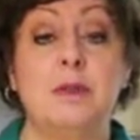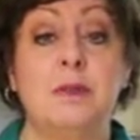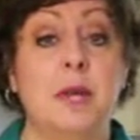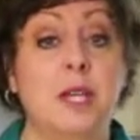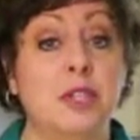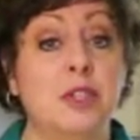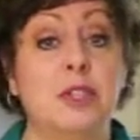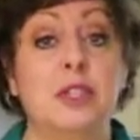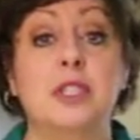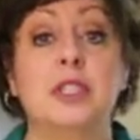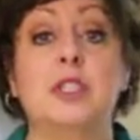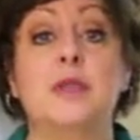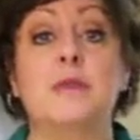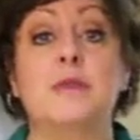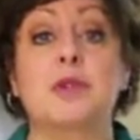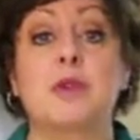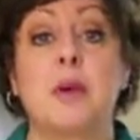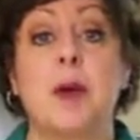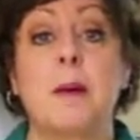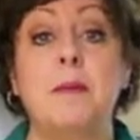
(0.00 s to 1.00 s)
Make sure you
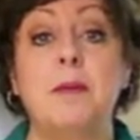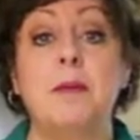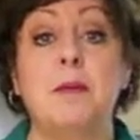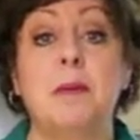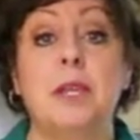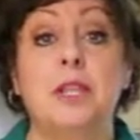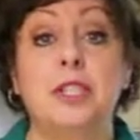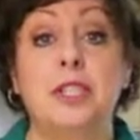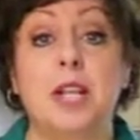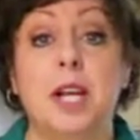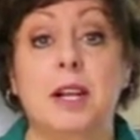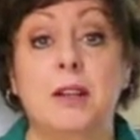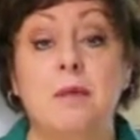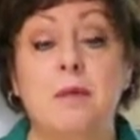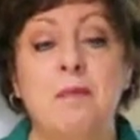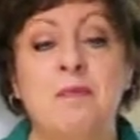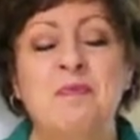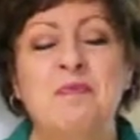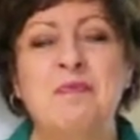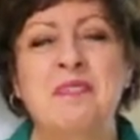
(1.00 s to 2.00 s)
subscribe to my channel
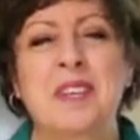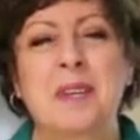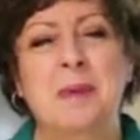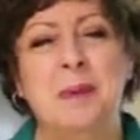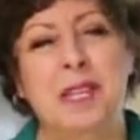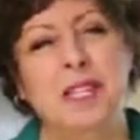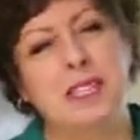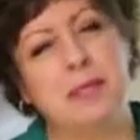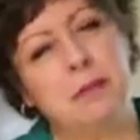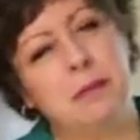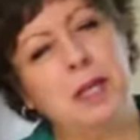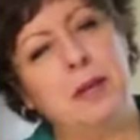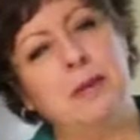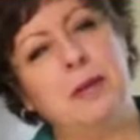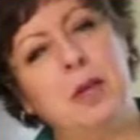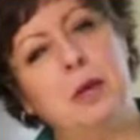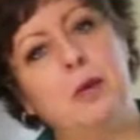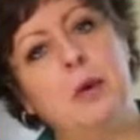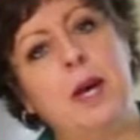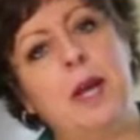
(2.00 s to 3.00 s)
because I'm
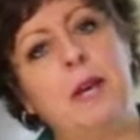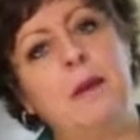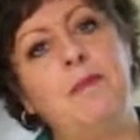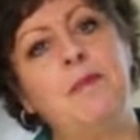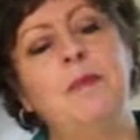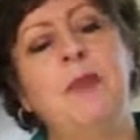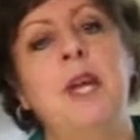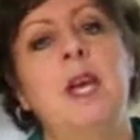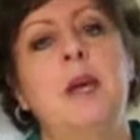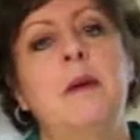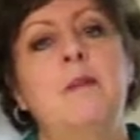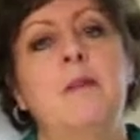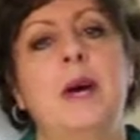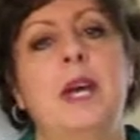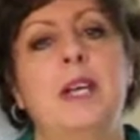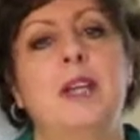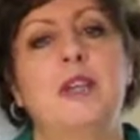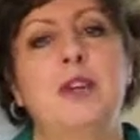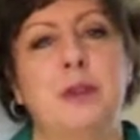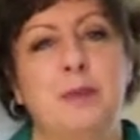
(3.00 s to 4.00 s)
giving away
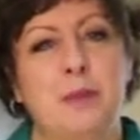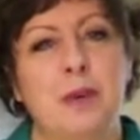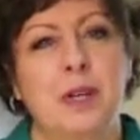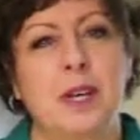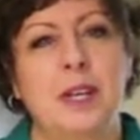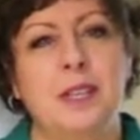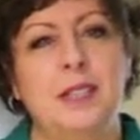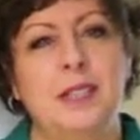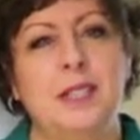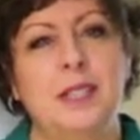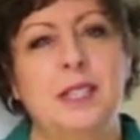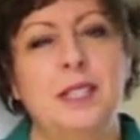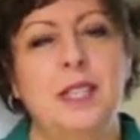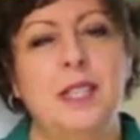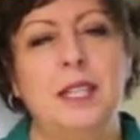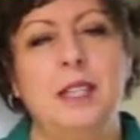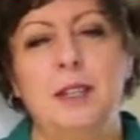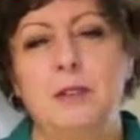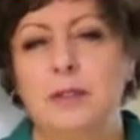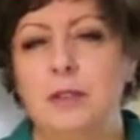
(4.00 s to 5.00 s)
my cookbook on
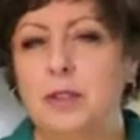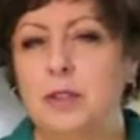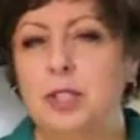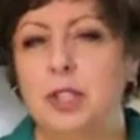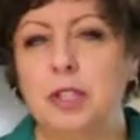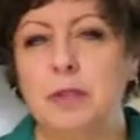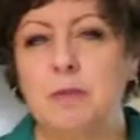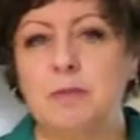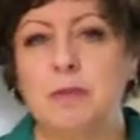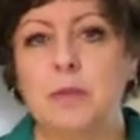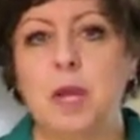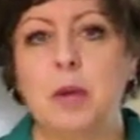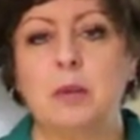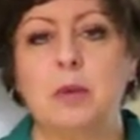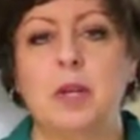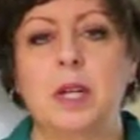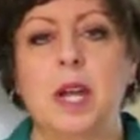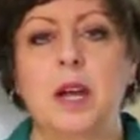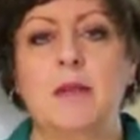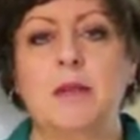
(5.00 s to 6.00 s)
CD in the future, and we're
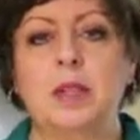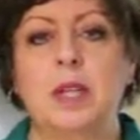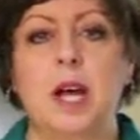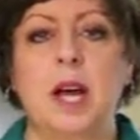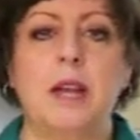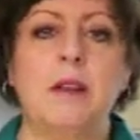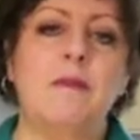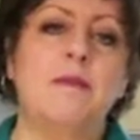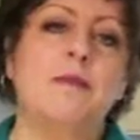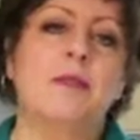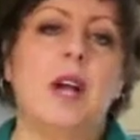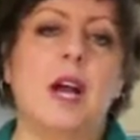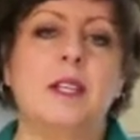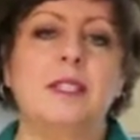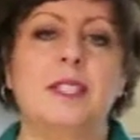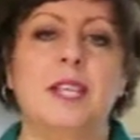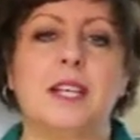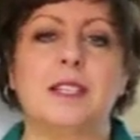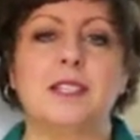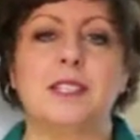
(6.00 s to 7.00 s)
going to have a lot of
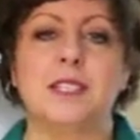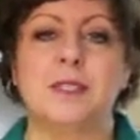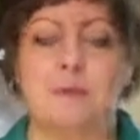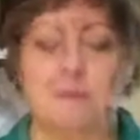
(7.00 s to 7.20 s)
contests.